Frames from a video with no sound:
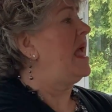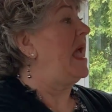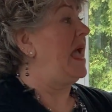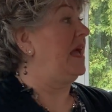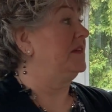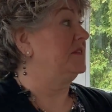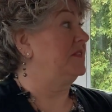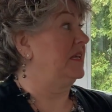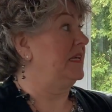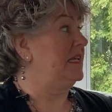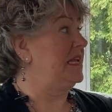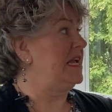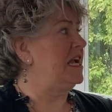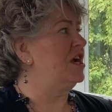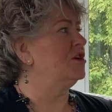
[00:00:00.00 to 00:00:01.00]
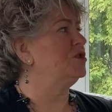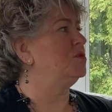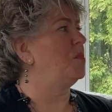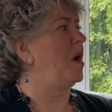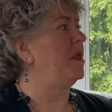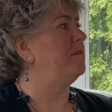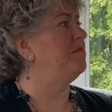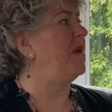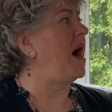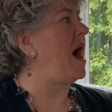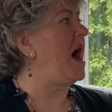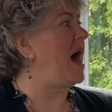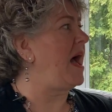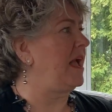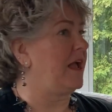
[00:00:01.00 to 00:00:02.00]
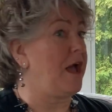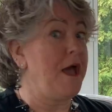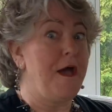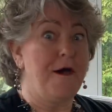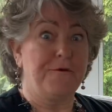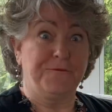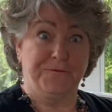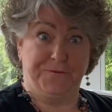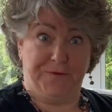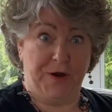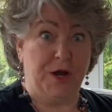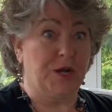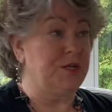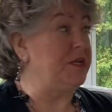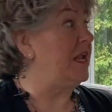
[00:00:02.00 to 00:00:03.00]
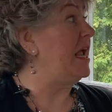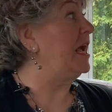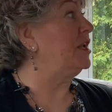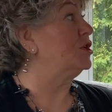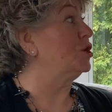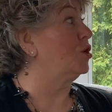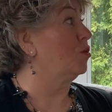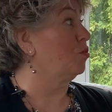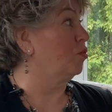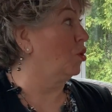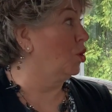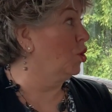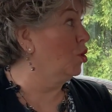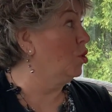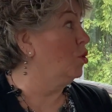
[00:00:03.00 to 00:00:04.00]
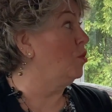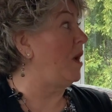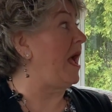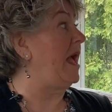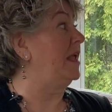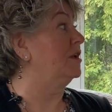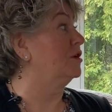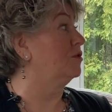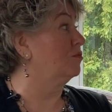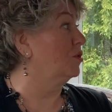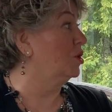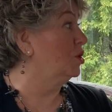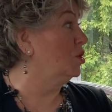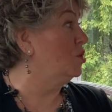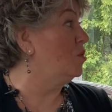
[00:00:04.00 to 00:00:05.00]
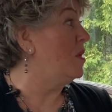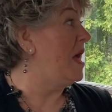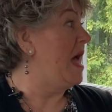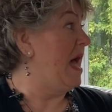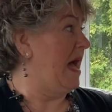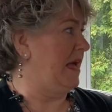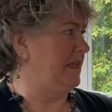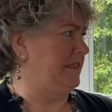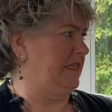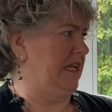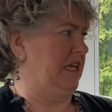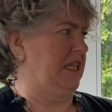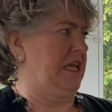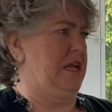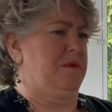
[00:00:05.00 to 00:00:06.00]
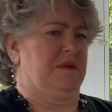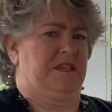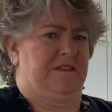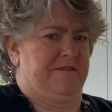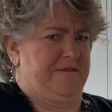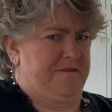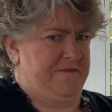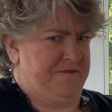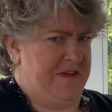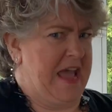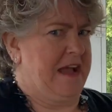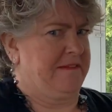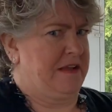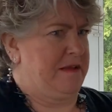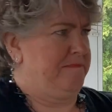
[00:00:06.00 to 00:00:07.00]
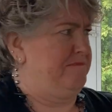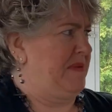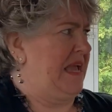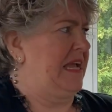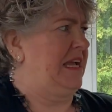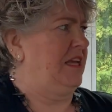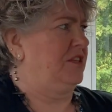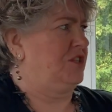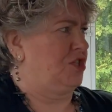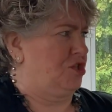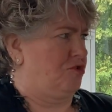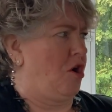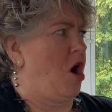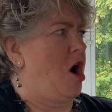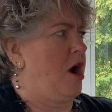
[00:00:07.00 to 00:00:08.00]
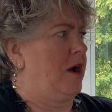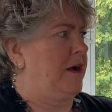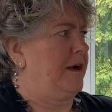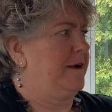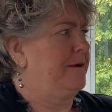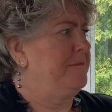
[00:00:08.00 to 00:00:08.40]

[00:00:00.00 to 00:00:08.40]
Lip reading: As the years went by, Ferdinand grew and grew until he was very big and strong.